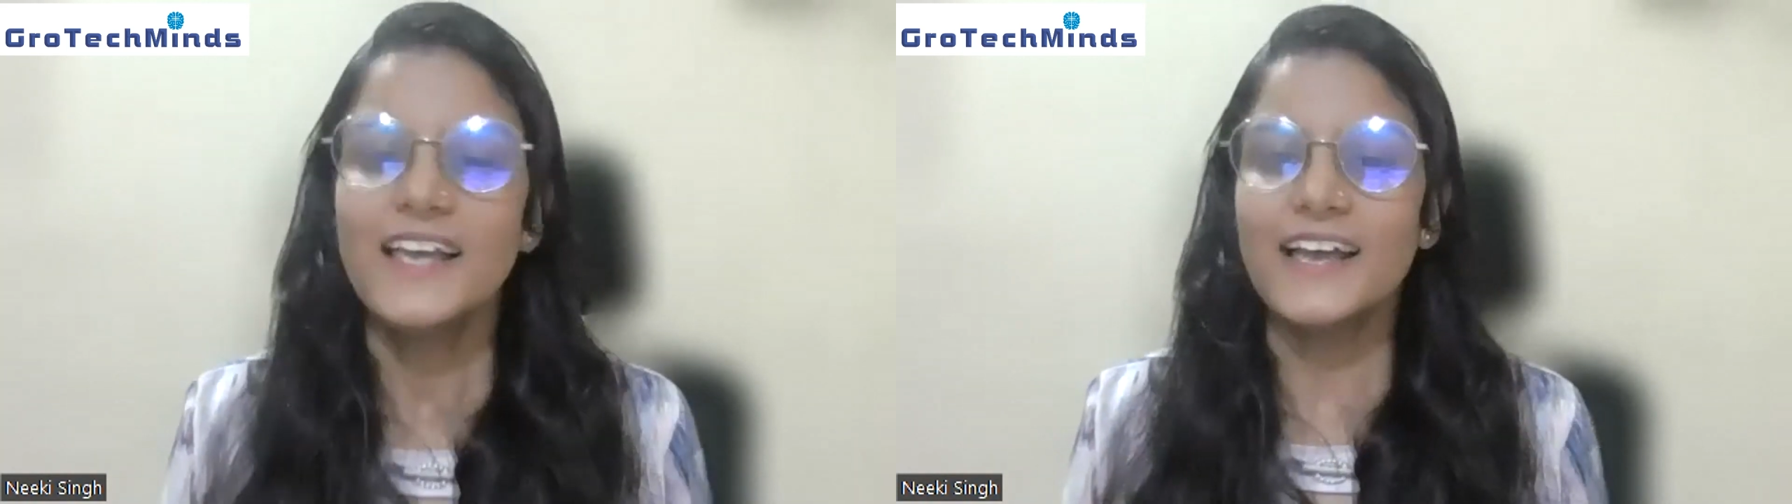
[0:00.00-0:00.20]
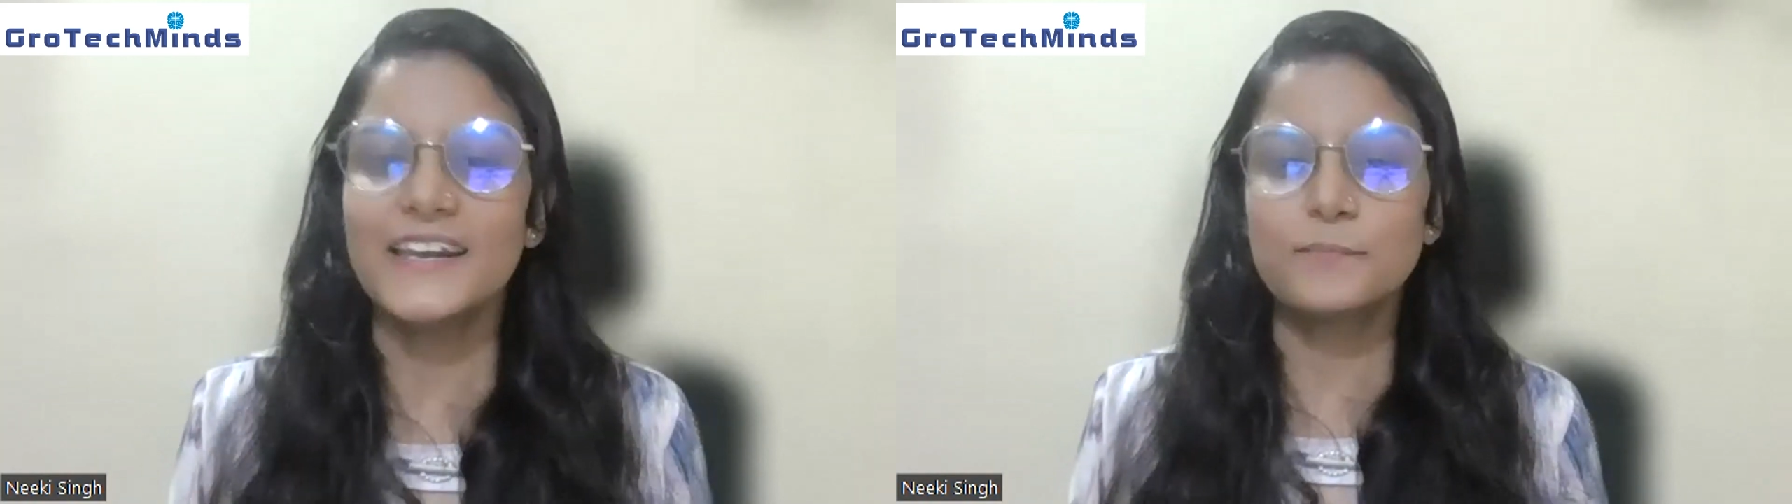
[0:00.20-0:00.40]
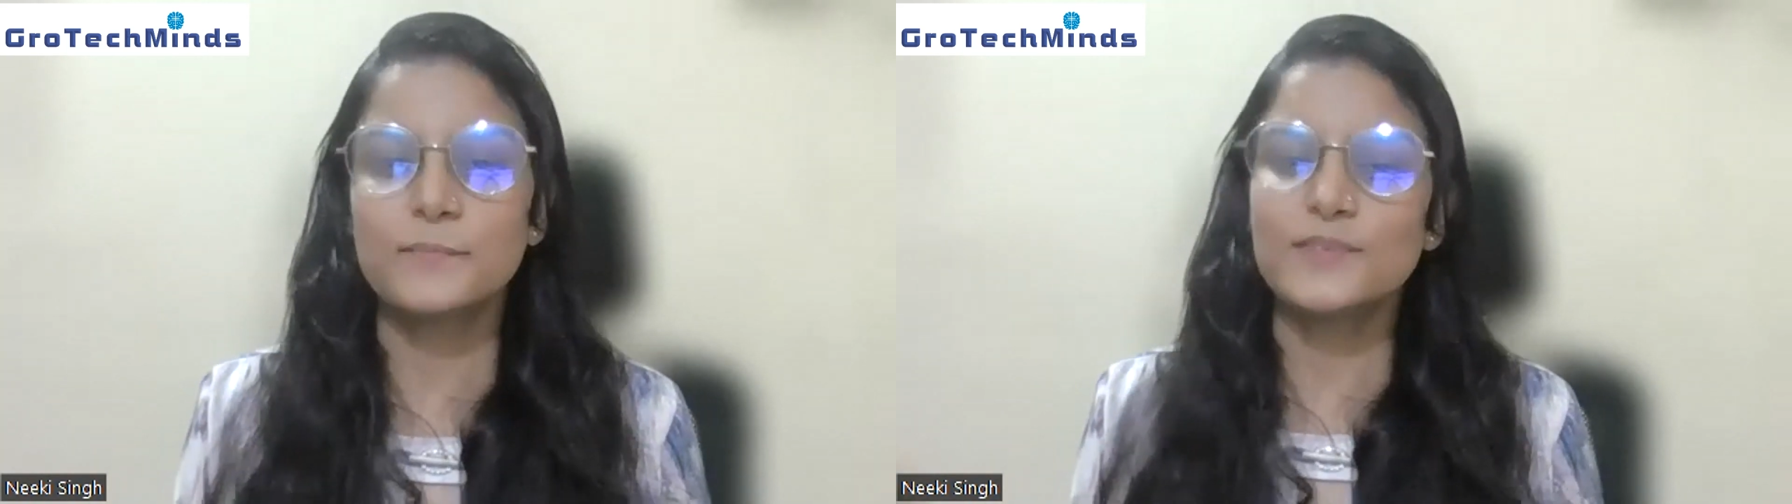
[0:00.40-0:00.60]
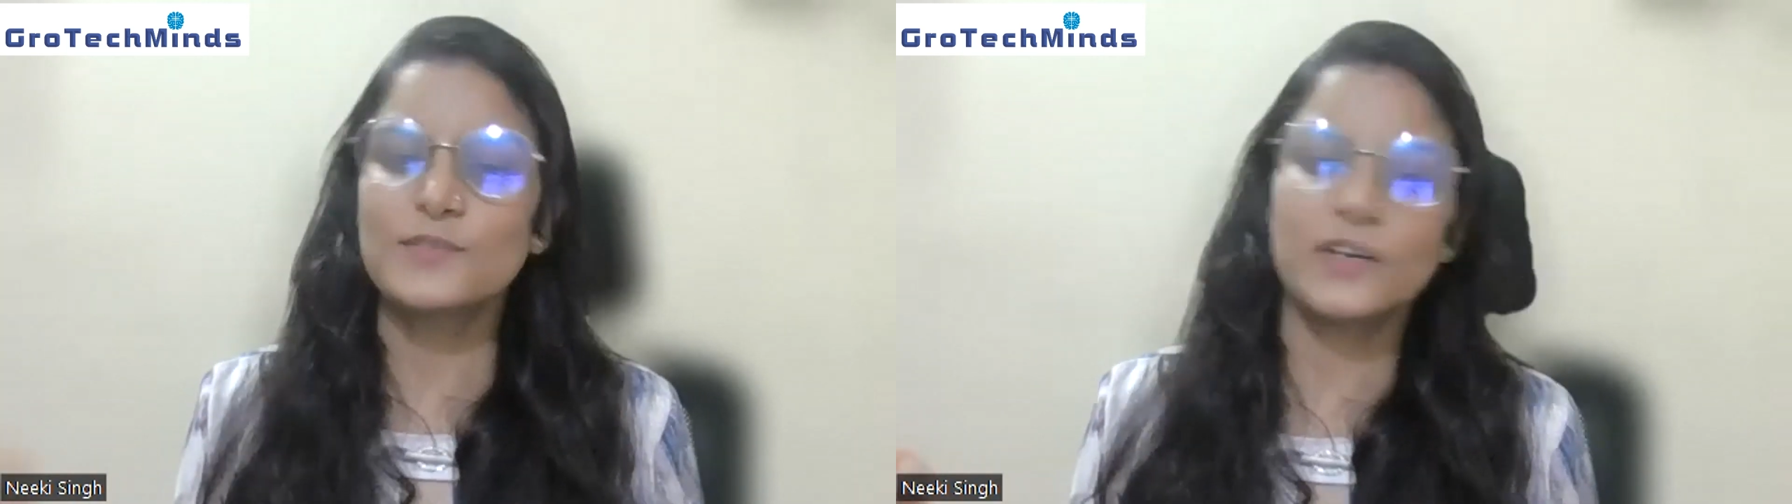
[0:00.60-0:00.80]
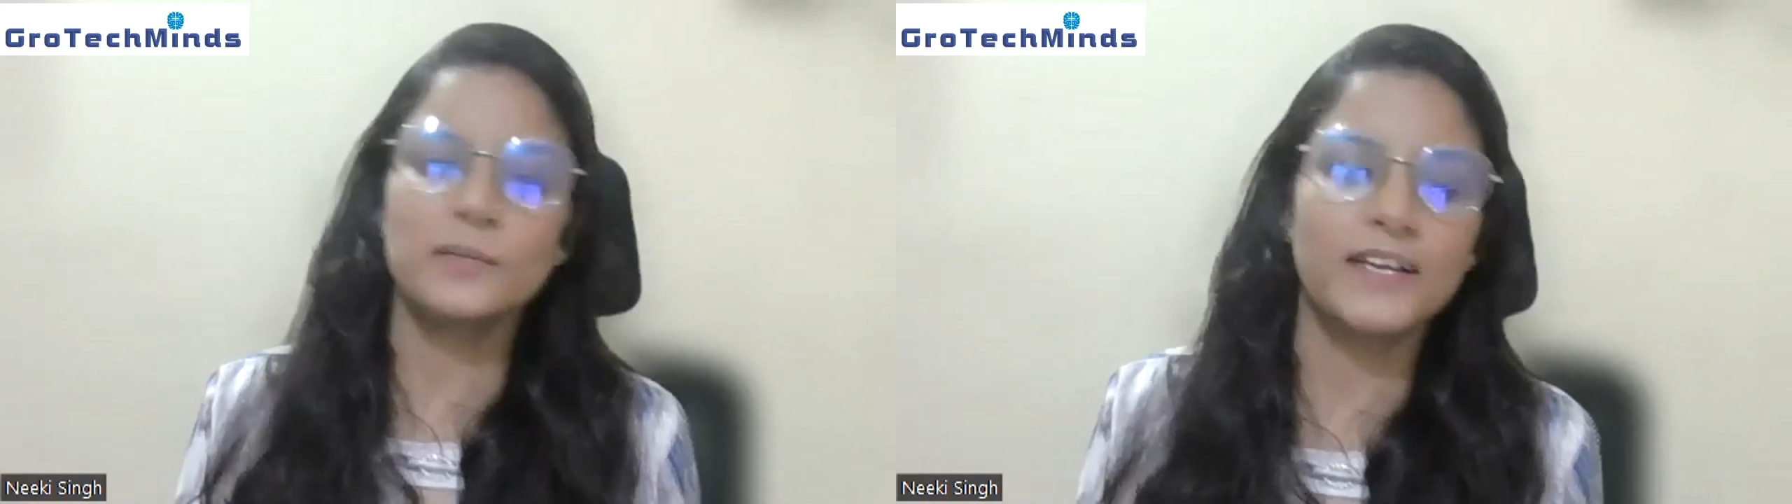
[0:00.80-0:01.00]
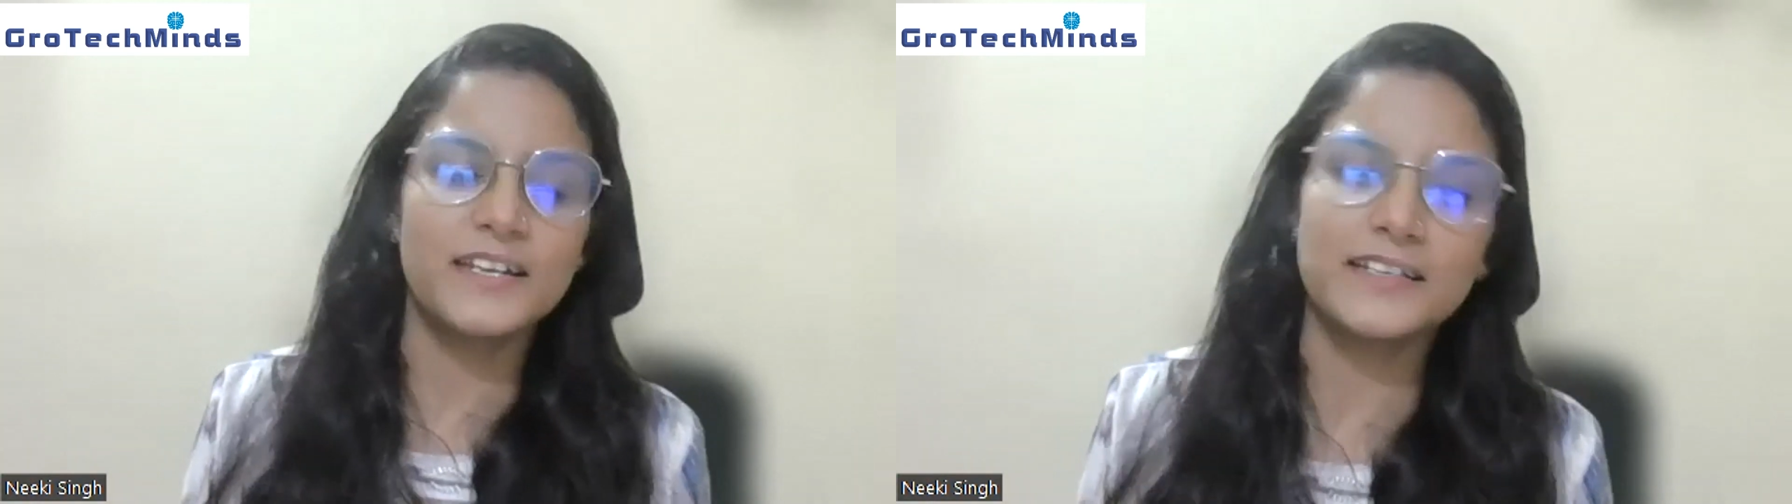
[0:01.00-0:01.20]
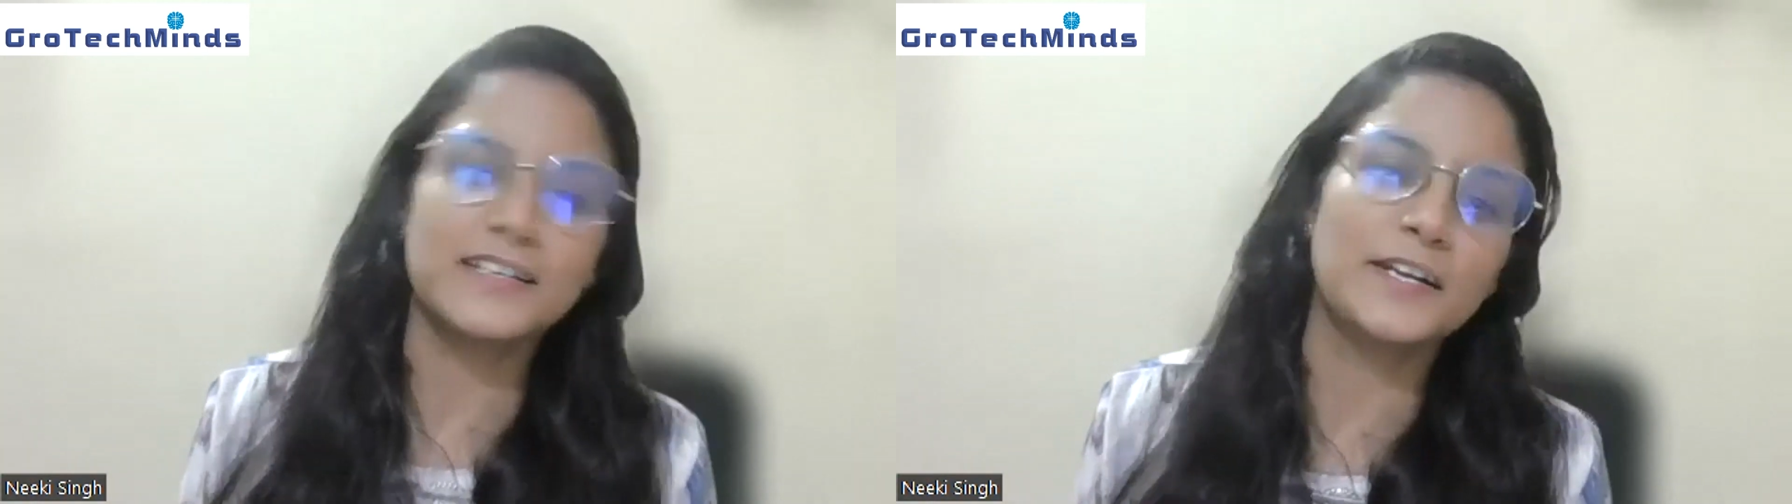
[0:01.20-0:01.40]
And sorry, my dear,